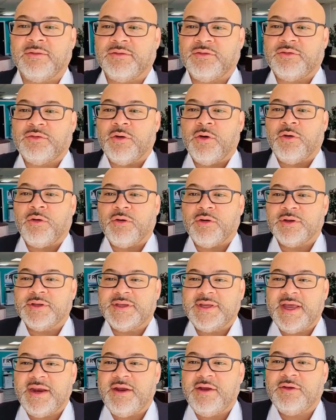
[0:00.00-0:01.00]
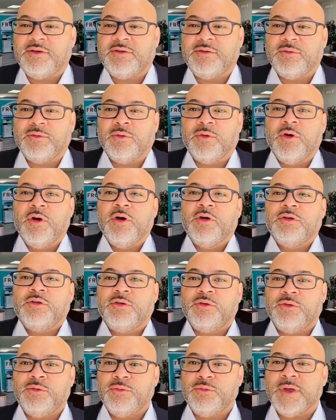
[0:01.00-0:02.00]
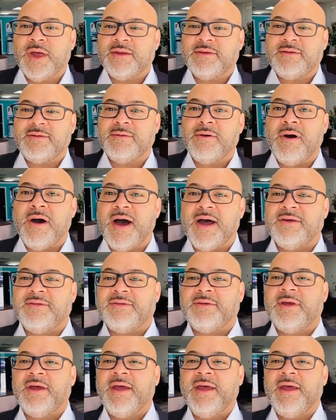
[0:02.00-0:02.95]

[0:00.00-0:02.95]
So continue to, to do that to us